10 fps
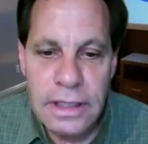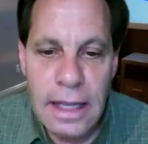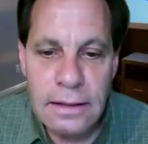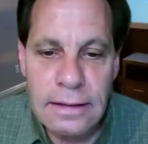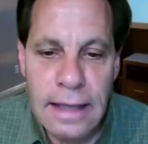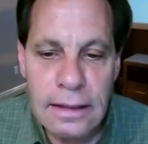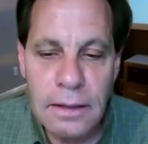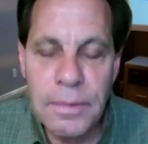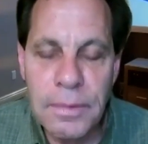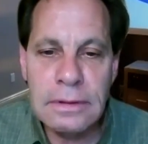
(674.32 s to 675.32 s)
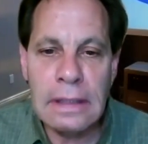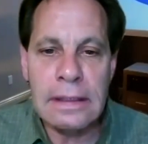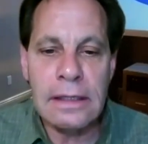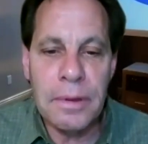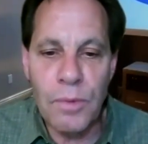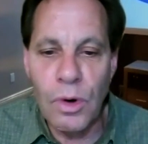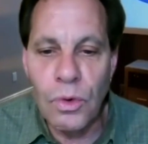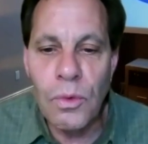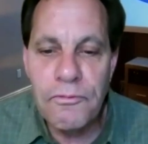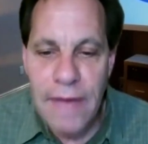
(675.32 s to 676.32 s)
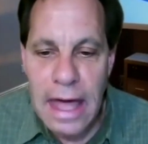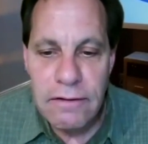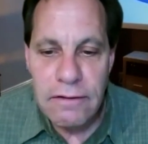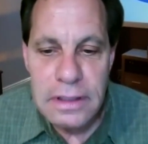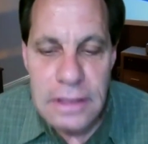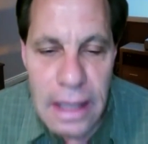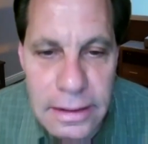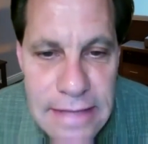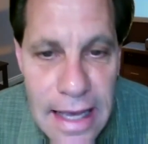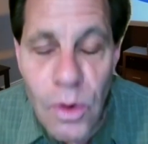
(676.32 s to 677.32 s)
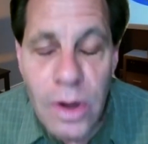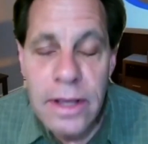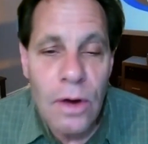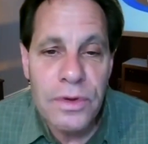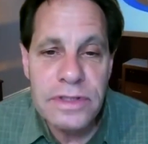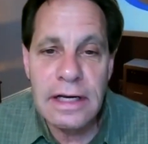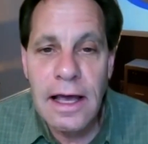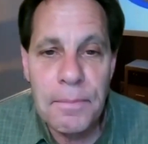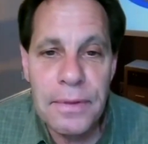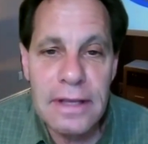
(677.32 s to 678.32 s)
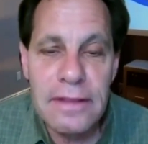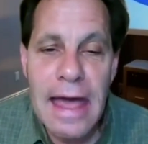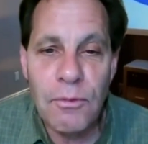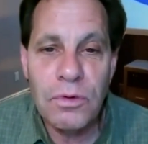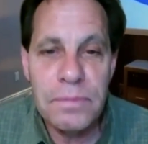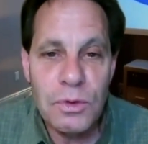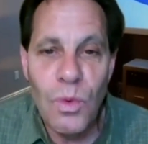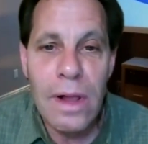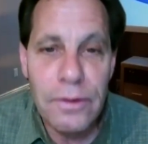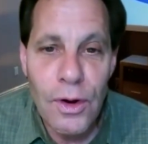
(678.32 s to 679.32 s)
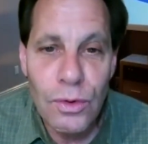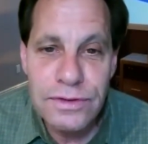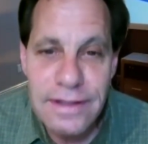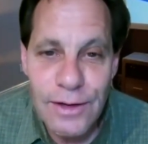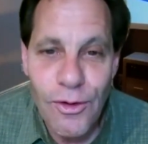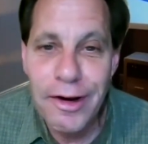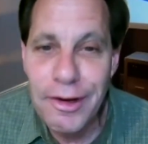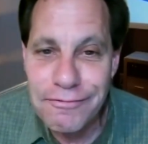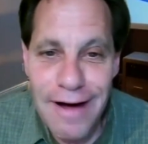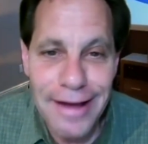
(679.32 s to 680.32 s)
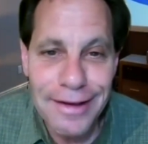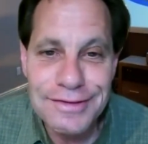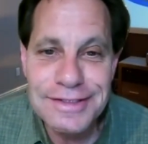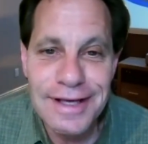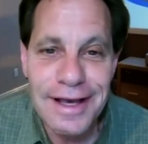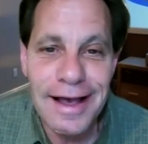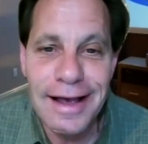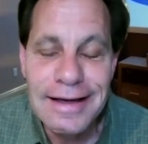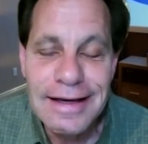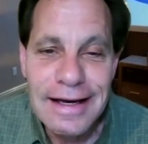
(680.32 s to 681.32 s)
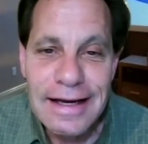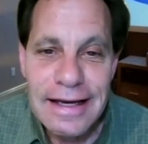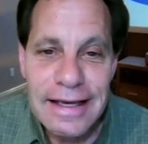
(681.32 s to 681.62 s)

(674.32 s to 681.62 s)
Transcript: To get get a little bit a little bit more oomph out of it. Uh, Dynaudio is a company that will be well known to the audiophiles, uh, right,